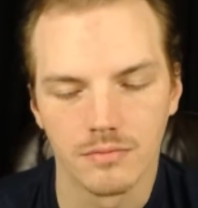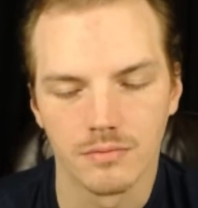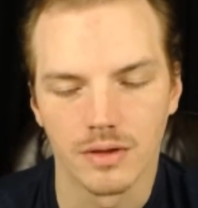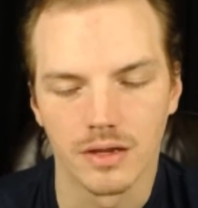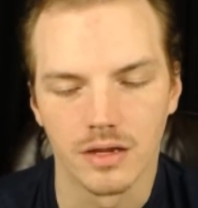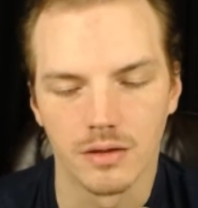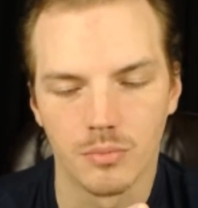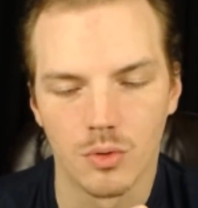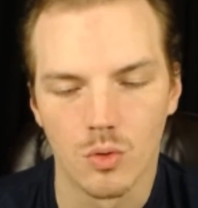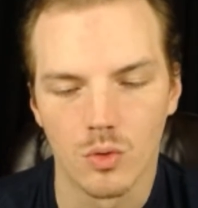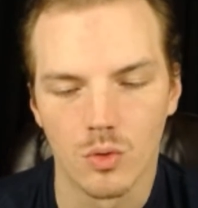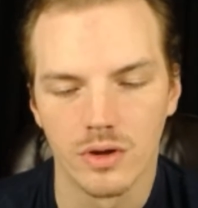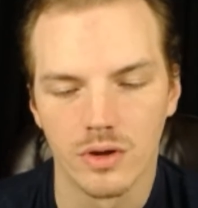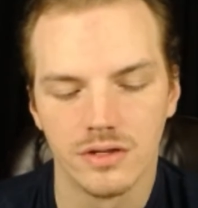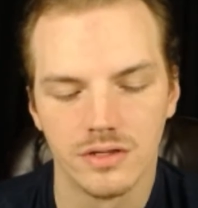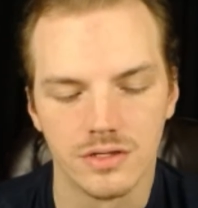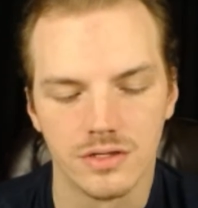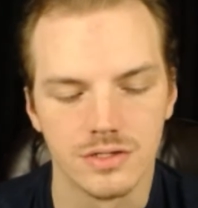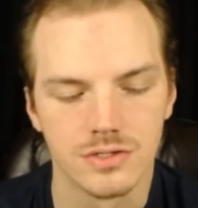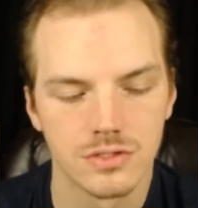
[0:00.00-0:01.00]
My point
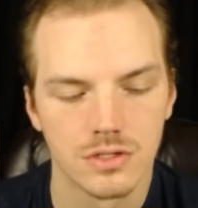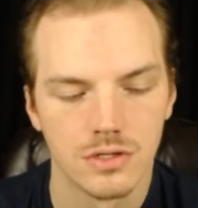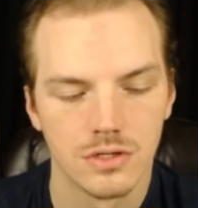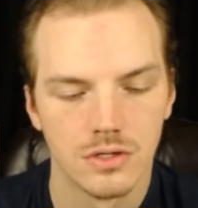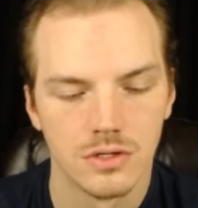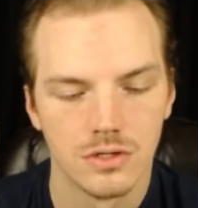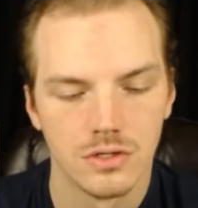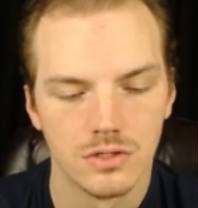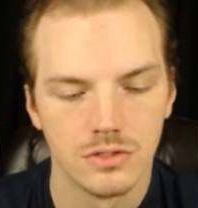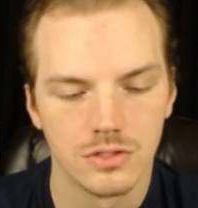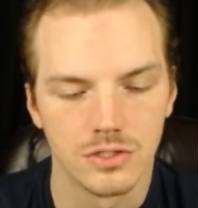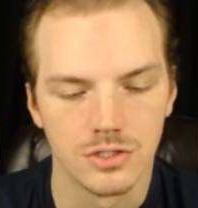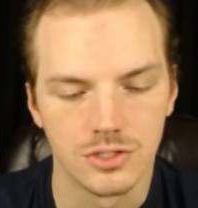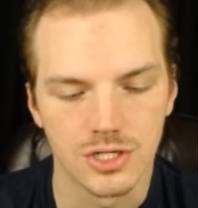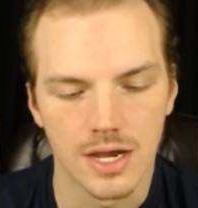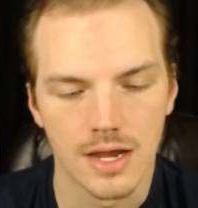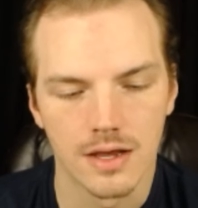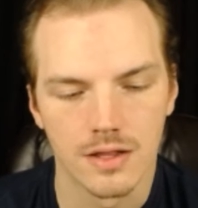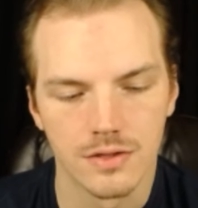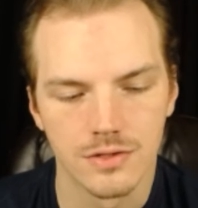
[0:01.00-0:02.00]
is to
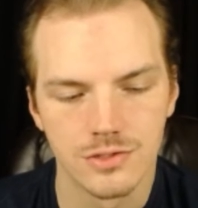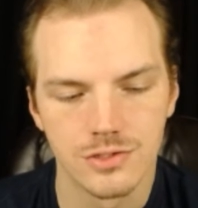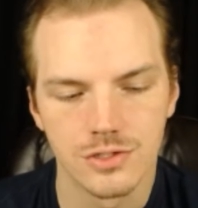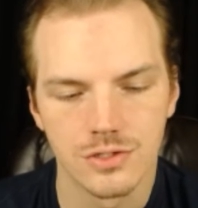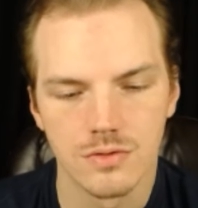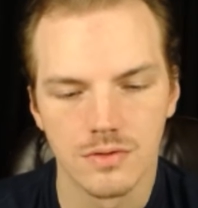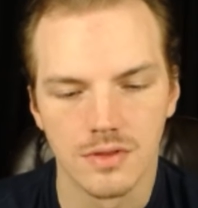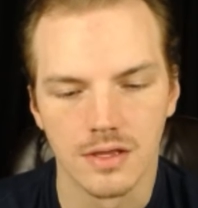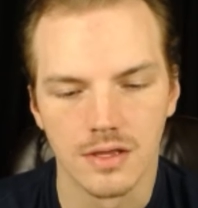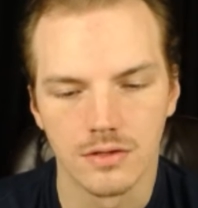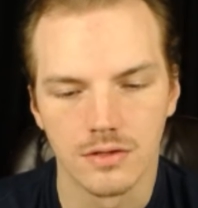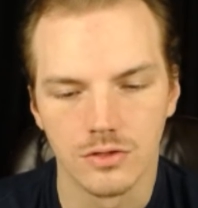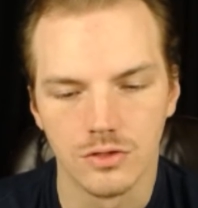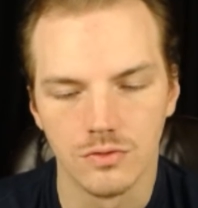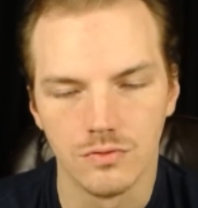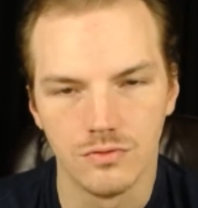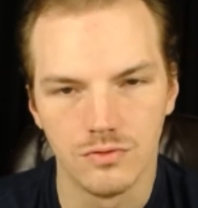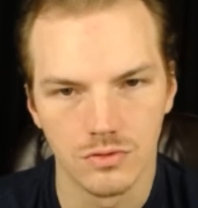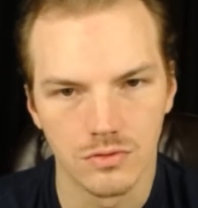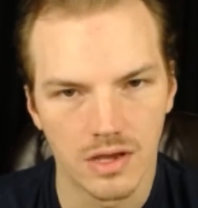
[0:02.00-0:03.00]
challenge you that
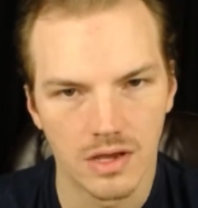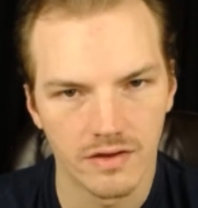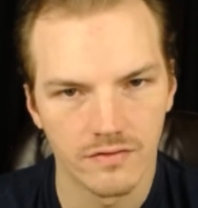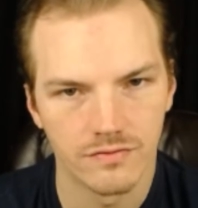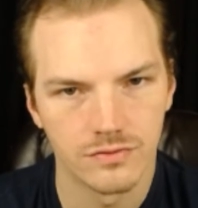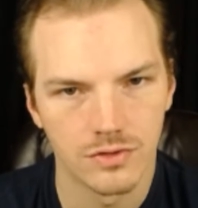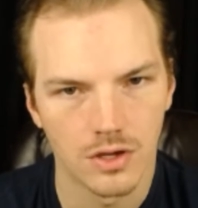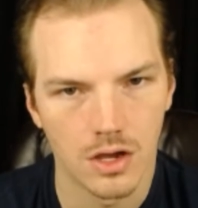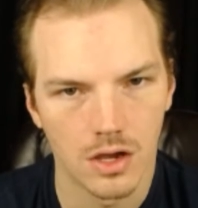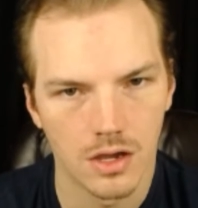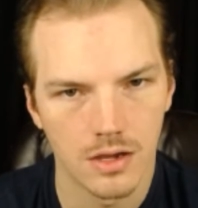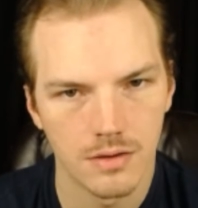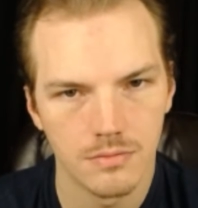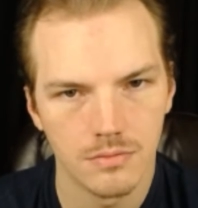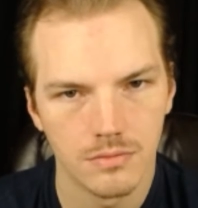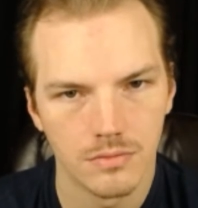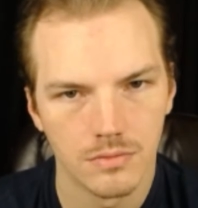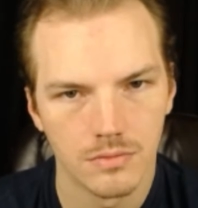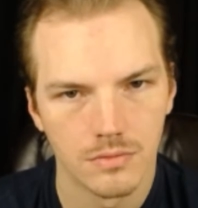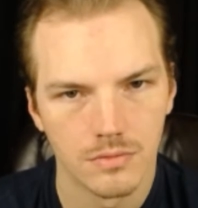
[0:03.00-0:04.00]
you do have
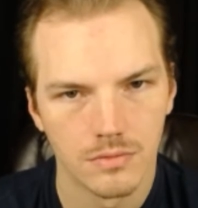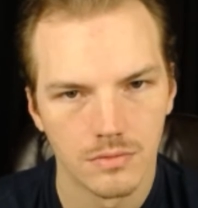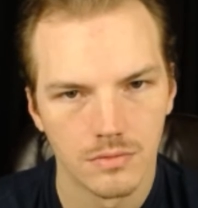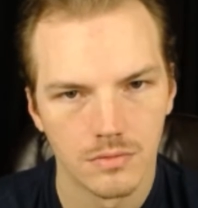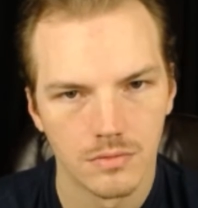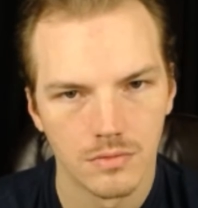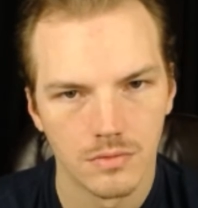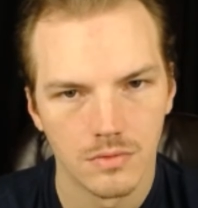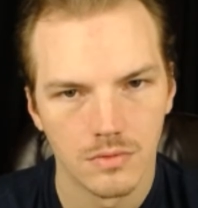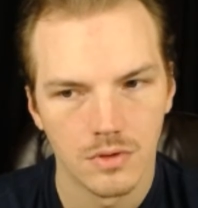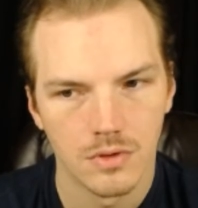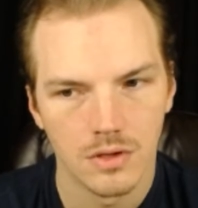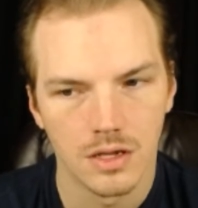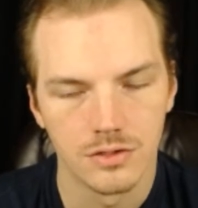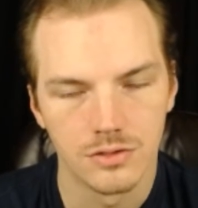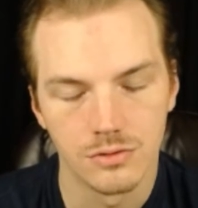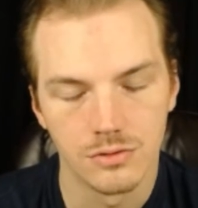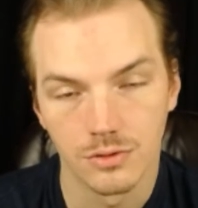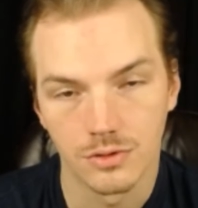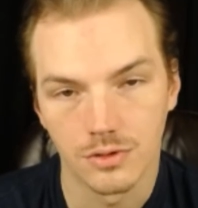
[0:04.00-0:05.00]
time
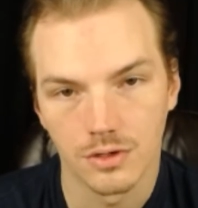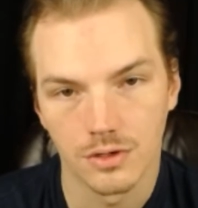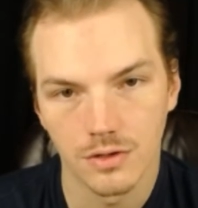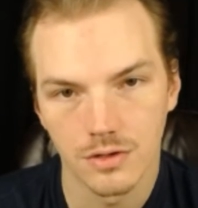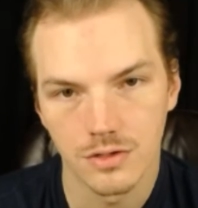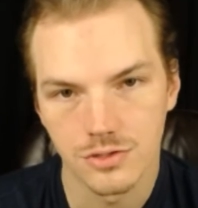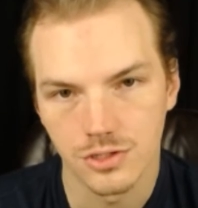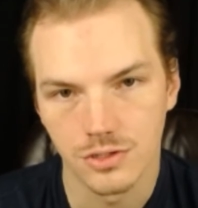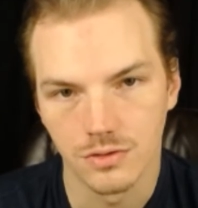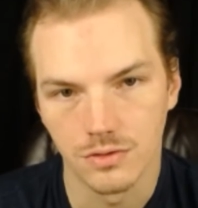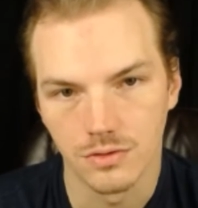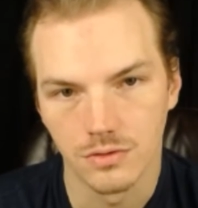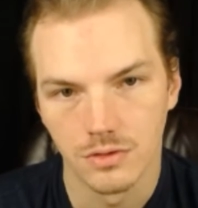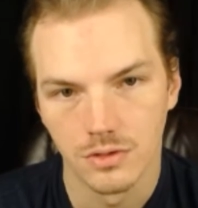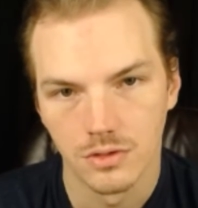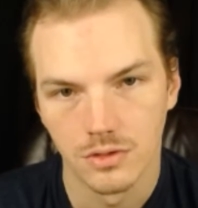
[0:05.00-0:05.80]
and to encourage you